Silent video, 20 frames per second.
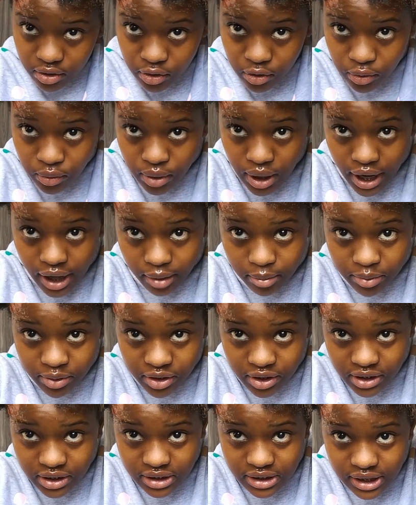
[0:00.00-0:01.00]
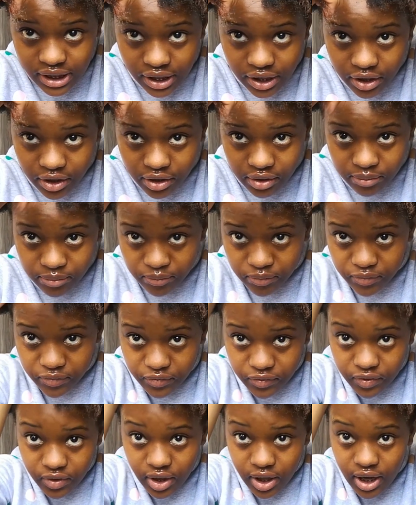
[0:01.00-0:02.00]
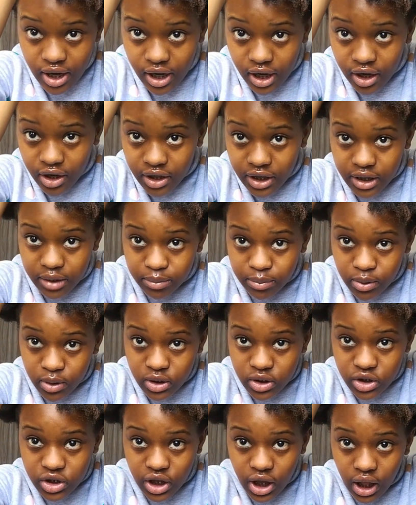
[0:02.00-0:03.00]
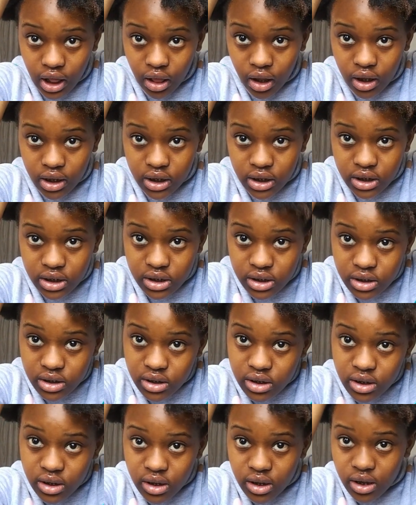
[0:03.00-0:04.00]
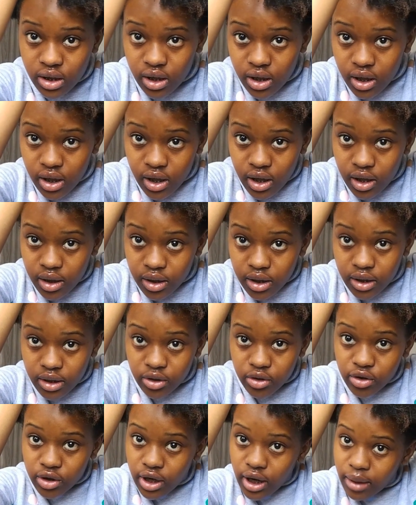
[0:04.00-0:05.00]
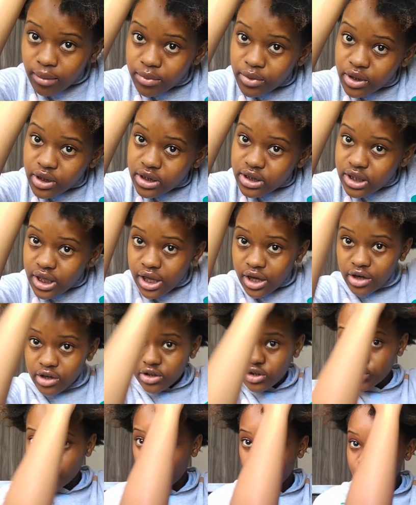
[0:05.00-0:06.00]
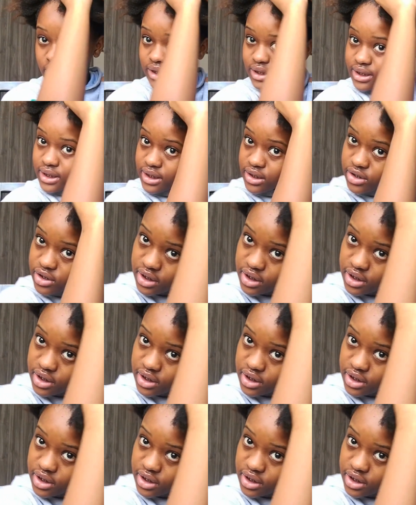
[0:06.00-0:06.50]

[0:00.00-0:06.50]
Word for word: Grab this hair. I already put gel on it grab this hair twisted